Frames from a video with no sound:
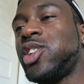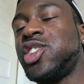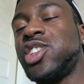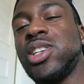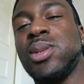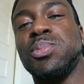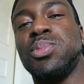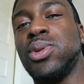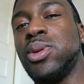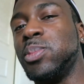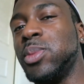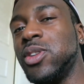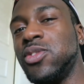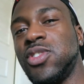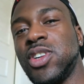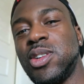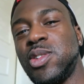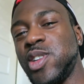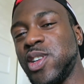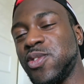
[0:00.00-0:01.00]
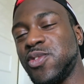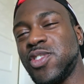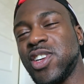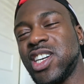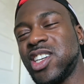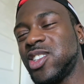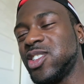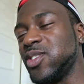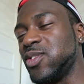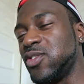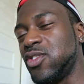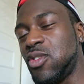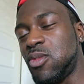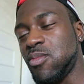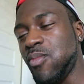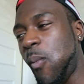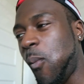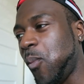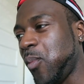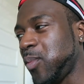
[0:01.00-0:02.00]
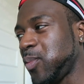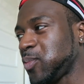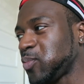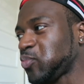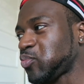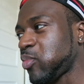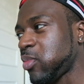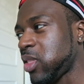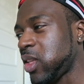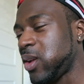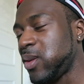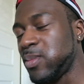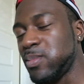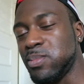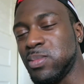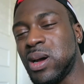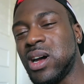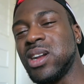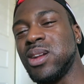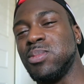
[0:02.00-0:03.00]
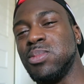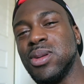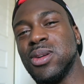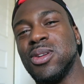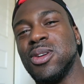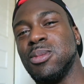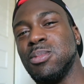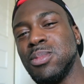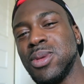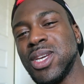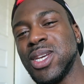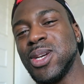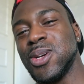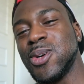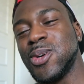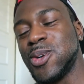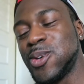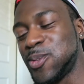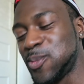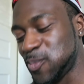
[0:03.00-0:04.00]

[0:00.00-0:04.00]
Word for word: Simple but very effective bodybuilder meal.